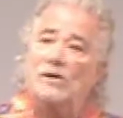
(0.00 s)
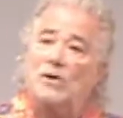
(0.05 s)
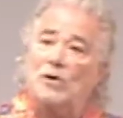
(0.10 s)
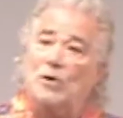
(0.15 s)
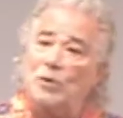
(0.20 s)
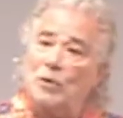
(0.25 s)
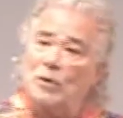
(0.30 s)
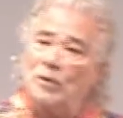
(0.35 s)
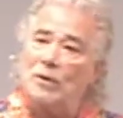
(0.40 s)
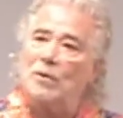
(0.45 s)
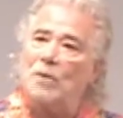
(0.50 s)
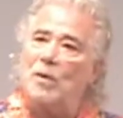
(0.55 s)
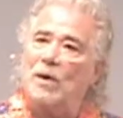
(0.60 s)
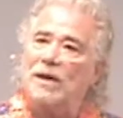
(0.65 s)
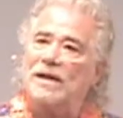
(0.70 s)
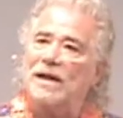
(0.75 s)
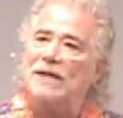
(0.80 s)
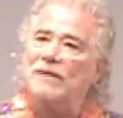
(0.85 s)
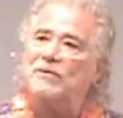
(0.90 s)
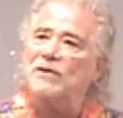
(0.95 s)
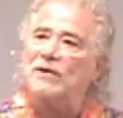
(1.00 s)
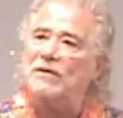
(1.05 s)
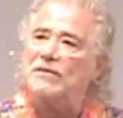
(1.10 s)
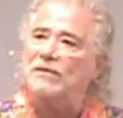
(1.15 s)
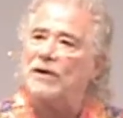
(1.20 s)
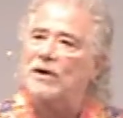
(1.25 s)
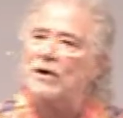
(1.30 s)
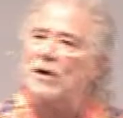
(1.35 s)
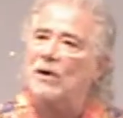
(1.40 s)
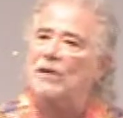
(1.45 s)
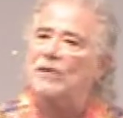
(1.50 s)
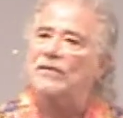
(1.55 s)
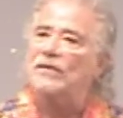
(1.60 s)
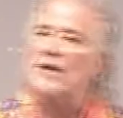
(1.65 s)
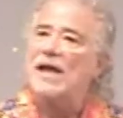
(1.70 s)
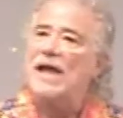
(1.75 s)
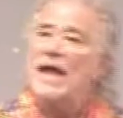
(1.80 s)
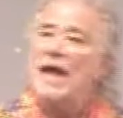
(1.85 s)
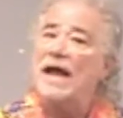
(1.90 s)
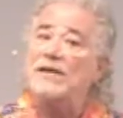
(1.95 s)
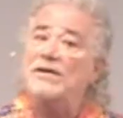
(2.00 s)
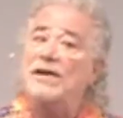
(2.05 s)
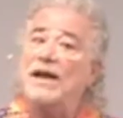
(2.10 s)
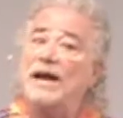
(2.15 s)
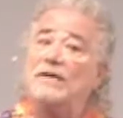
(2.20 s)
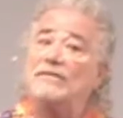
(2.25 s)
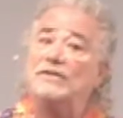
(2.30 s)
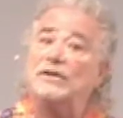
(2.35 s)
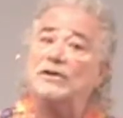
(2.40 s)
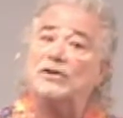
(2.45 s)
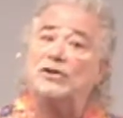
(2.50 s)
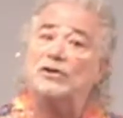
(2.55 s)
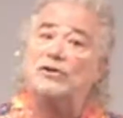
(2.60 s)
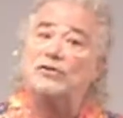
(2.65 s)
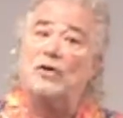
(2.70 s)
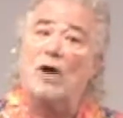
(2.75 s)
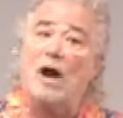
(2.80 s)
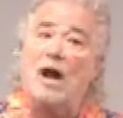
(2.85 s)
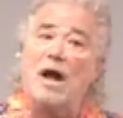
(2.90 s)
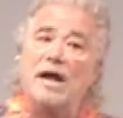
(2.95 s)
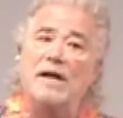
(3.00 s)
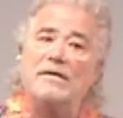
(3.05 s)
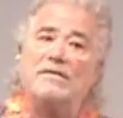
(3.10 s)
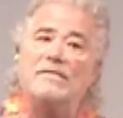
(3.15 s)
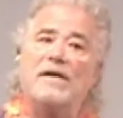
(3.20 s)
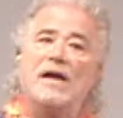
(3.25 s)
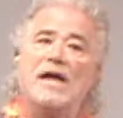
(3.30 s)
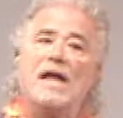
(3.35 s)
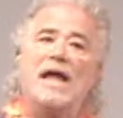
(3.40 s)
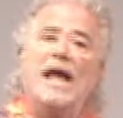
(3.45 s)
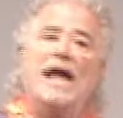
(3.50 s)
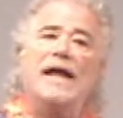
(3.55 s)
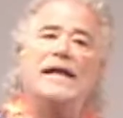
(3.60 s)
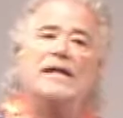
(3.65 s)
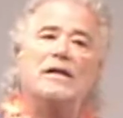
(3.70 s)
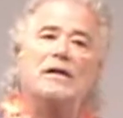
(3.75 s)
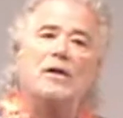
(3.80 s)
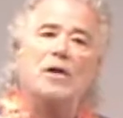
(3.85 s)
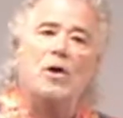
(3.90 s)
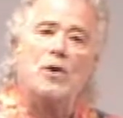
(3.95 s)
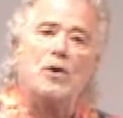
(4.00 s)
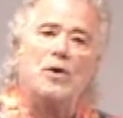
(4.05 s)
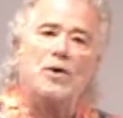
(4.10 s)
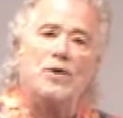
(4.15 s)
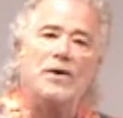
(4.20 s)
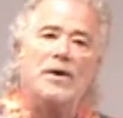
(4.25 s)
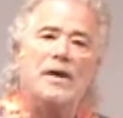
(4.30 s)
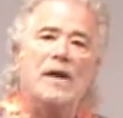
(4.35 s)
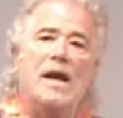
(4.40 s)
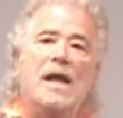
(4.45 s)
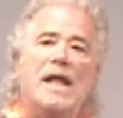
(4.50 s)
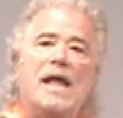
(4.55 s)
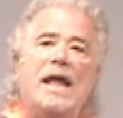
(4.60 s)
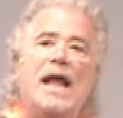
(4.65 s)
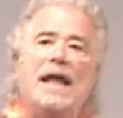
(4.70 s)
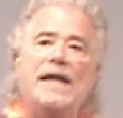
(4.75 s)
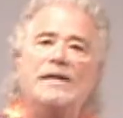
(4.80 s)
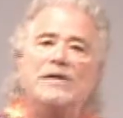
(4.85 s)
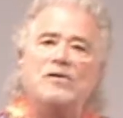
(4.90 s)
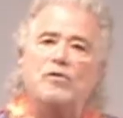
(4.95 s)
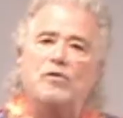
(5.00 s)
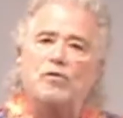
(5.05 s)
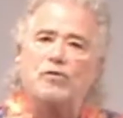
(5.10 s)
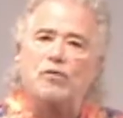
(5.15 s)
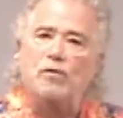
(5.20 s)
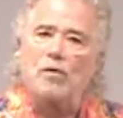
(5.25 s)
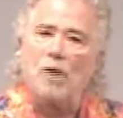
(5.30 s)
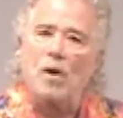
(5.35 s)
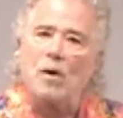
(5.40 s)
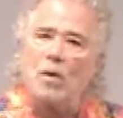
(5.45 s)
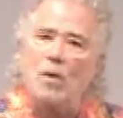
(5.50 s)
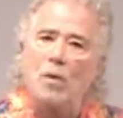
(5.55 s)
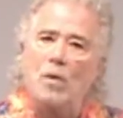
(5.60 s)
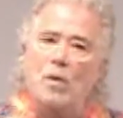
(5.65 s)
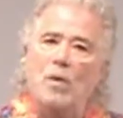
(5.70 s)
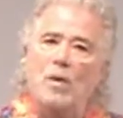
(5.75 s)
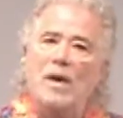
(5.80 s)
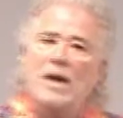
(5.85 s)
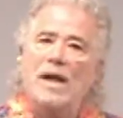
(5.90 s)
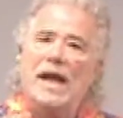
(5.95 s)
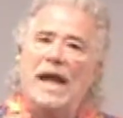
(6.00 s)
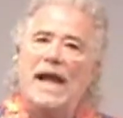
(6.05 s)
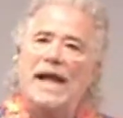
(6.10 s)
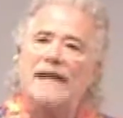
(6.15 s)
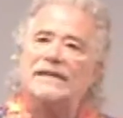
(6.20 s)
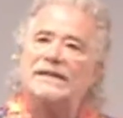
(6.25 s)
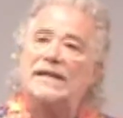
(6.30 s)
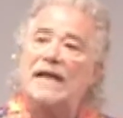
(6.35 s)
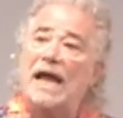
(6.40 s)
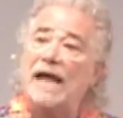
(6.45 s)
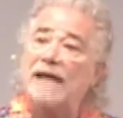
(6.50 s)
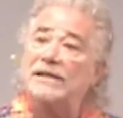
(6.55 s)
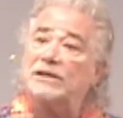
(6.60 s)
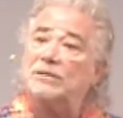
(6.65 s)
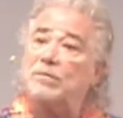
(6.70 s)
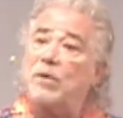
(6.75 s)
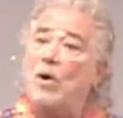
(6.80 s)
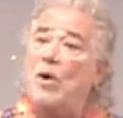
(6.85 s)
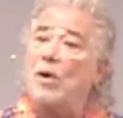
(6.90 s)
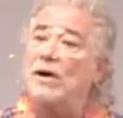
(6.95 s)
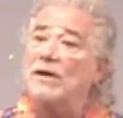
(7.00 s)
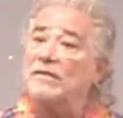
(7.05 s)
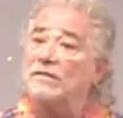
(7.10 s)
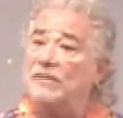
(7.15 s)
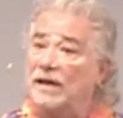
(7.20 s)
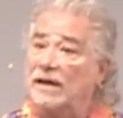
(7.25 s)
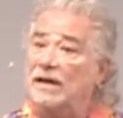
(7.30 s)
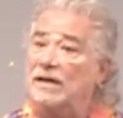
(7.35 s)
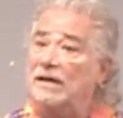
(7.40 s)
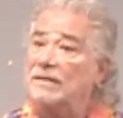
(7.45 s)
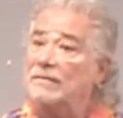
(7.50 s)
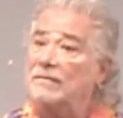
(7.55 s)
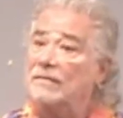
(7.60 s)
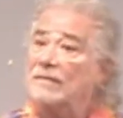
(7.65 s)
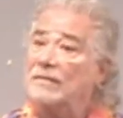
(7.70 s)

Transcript: are cool when they're difficult, and you have to strive and learn and grow as part of it.